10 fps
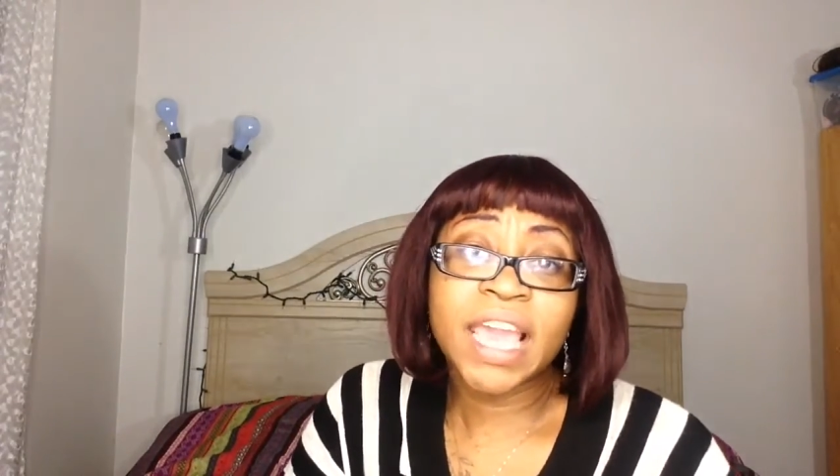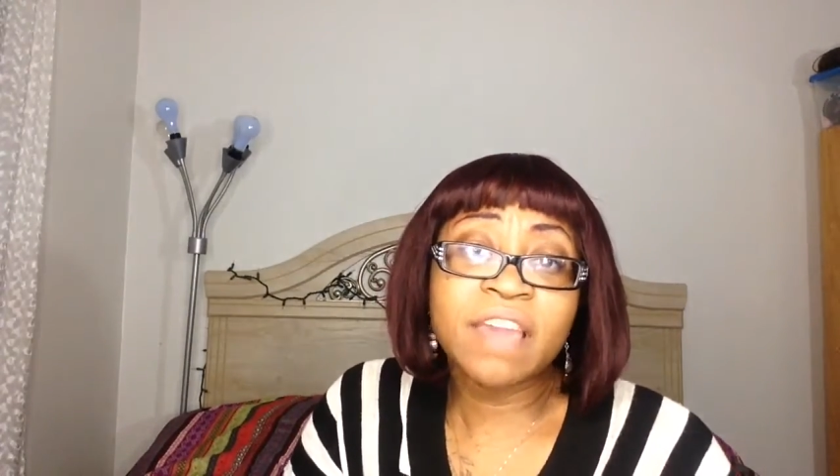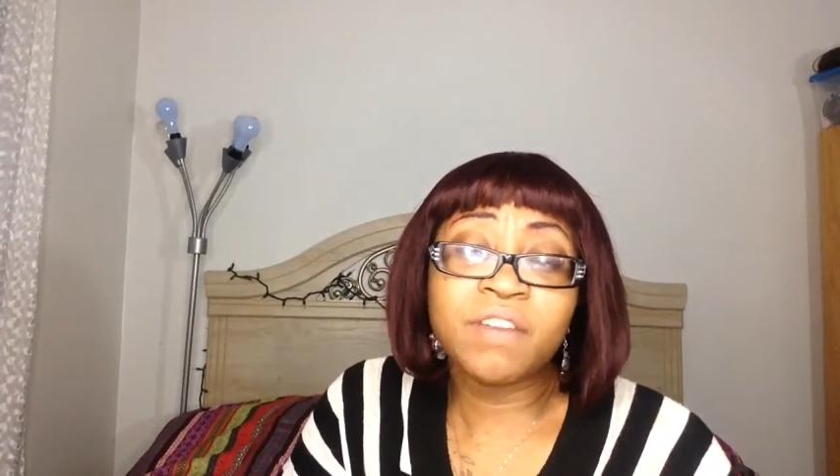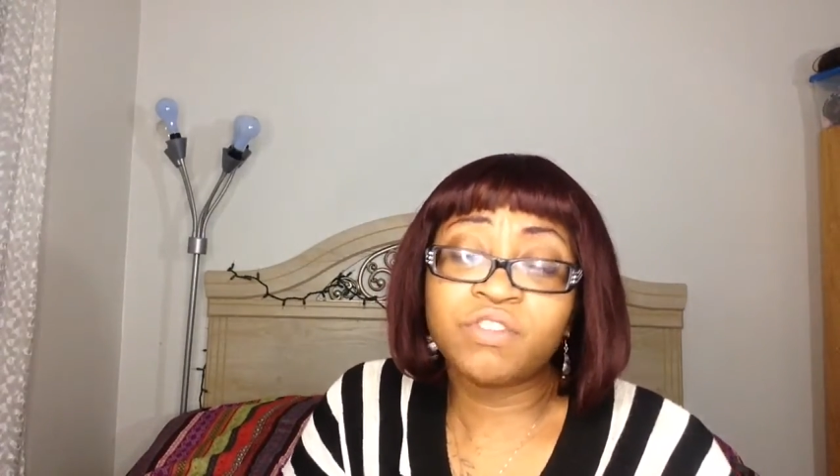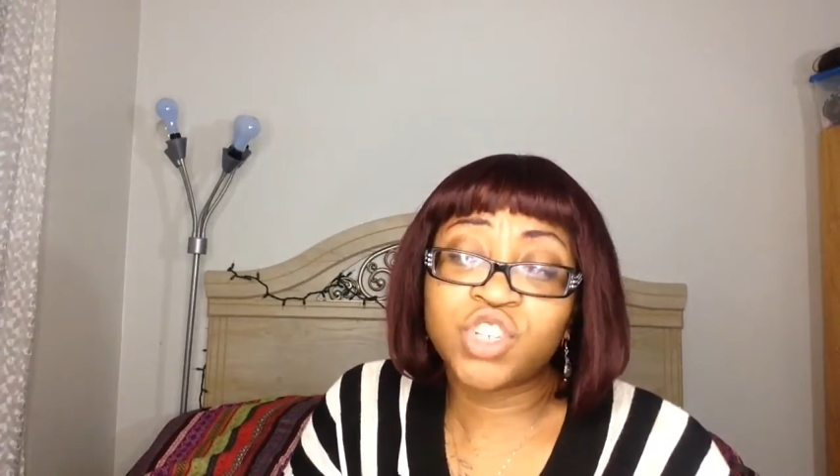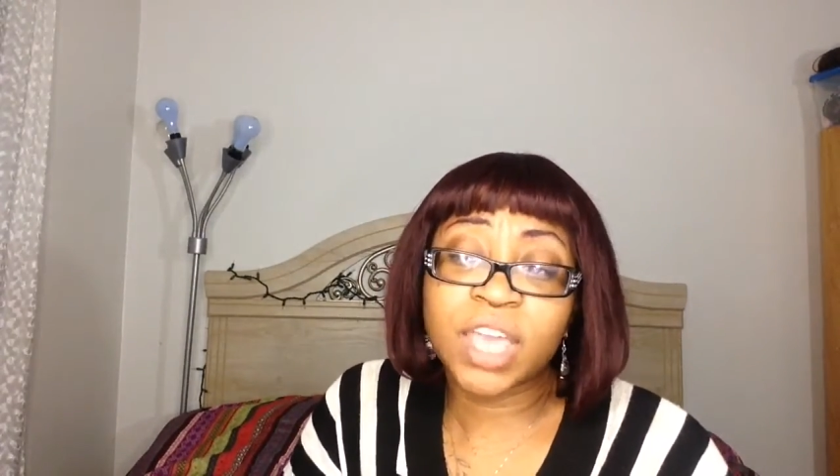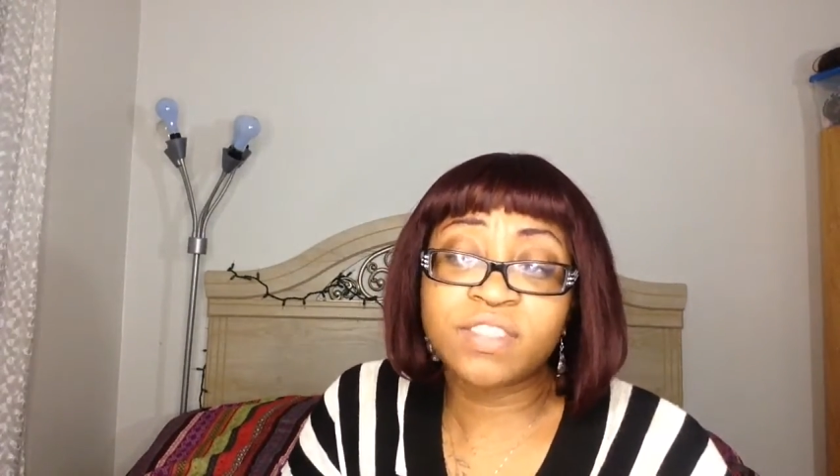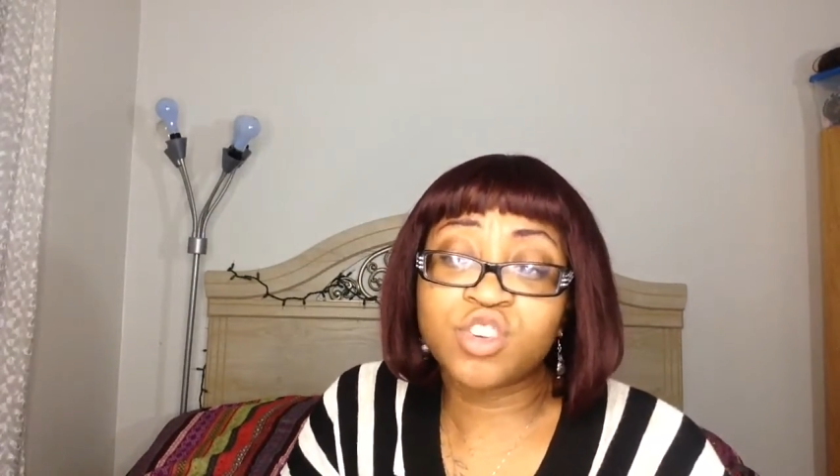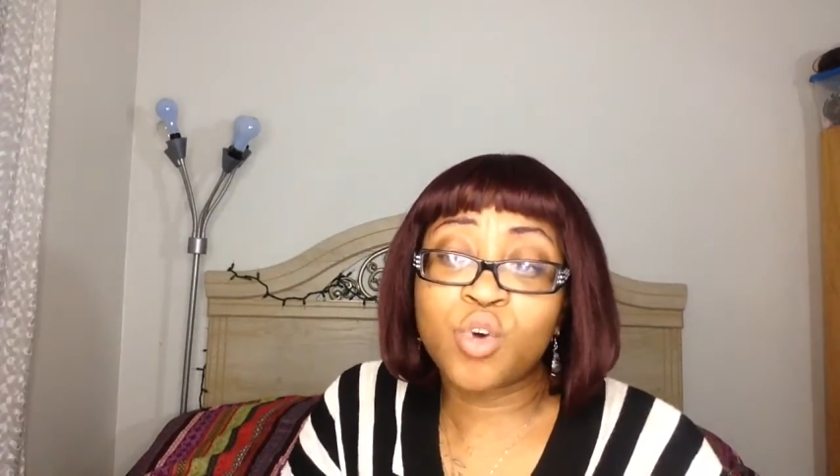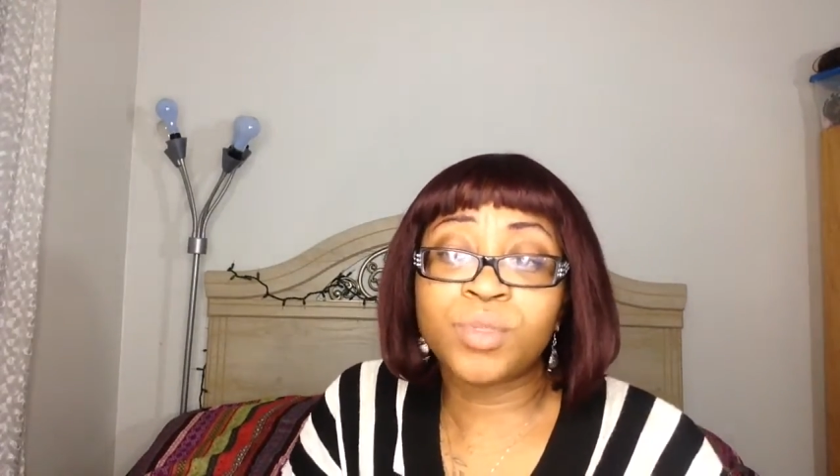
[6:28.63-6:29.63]
even if she
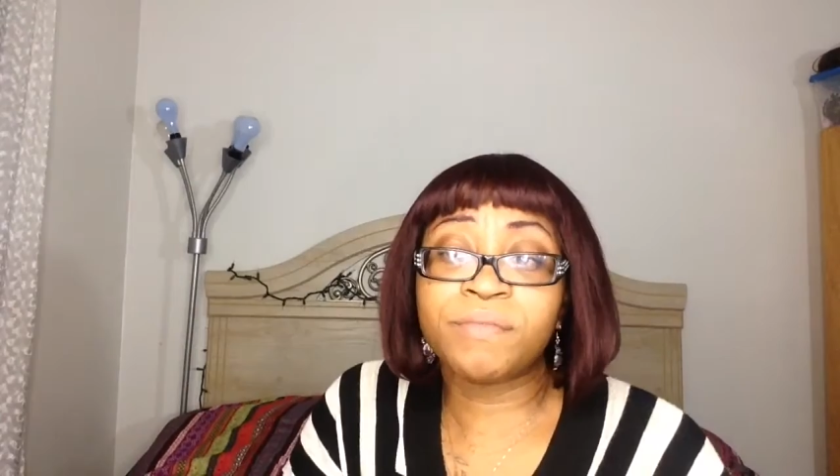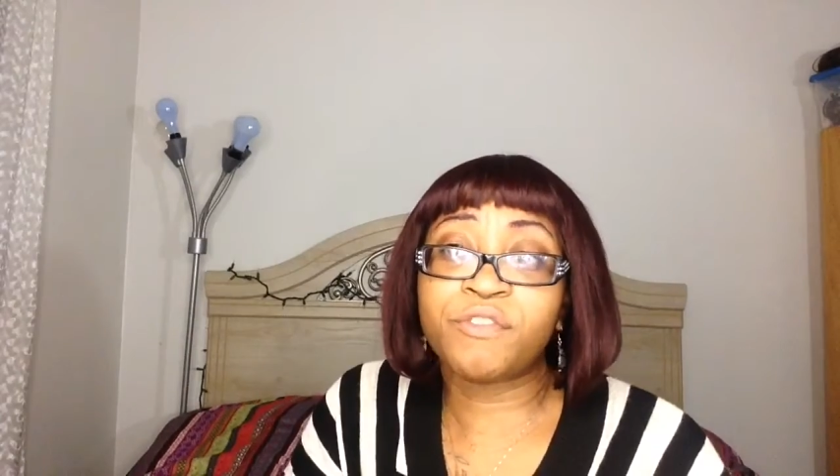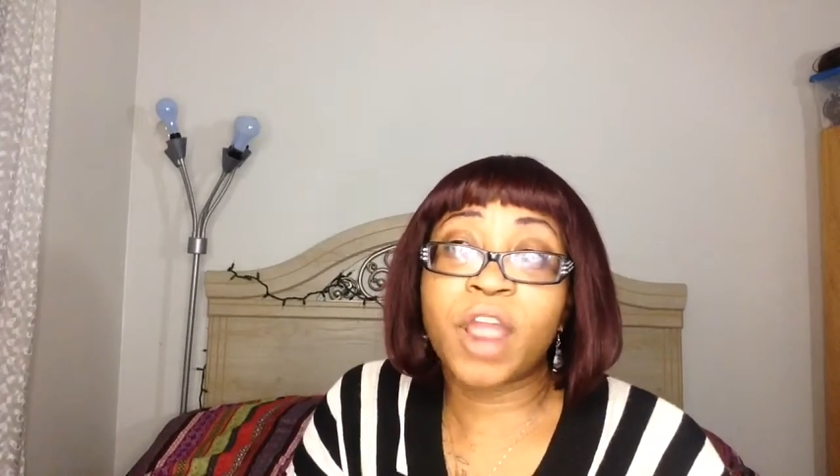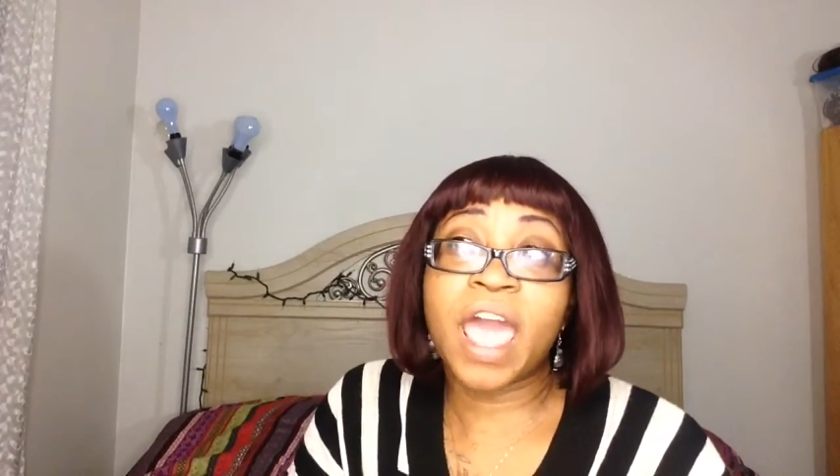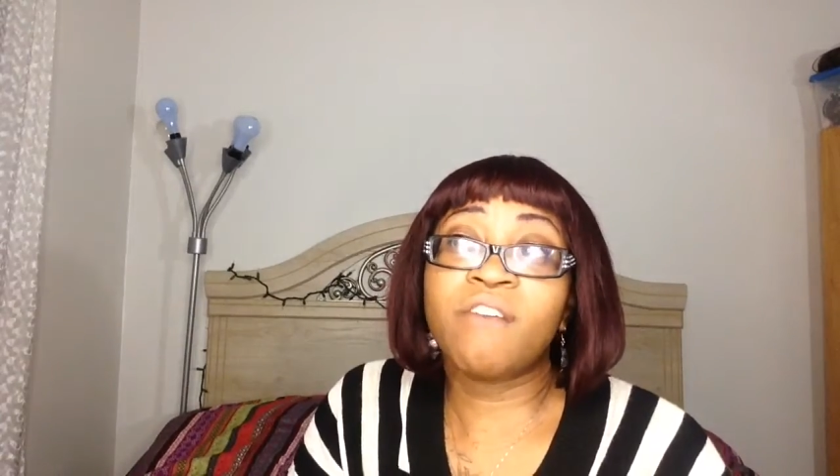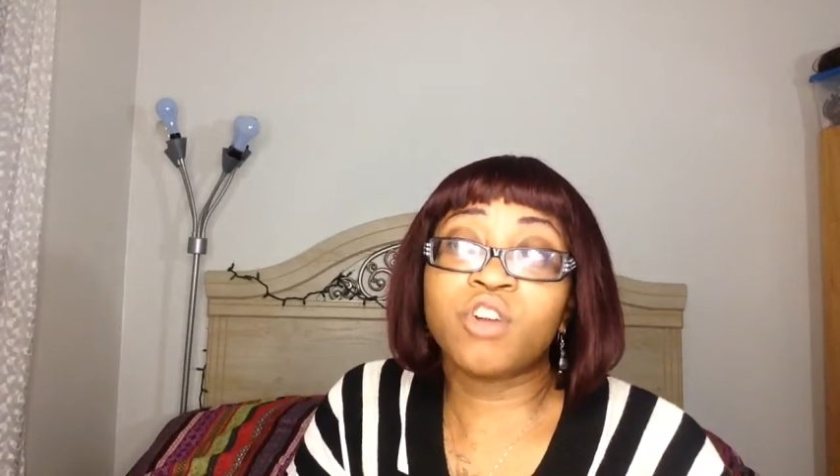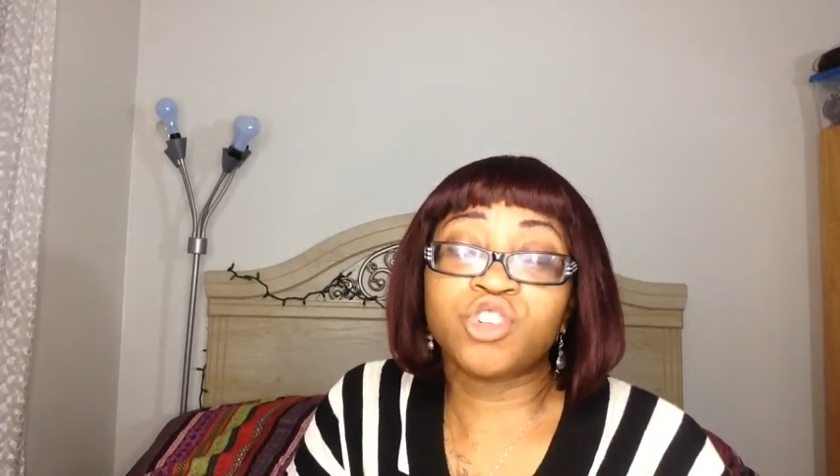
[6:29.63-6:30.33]
hasn't known them forever,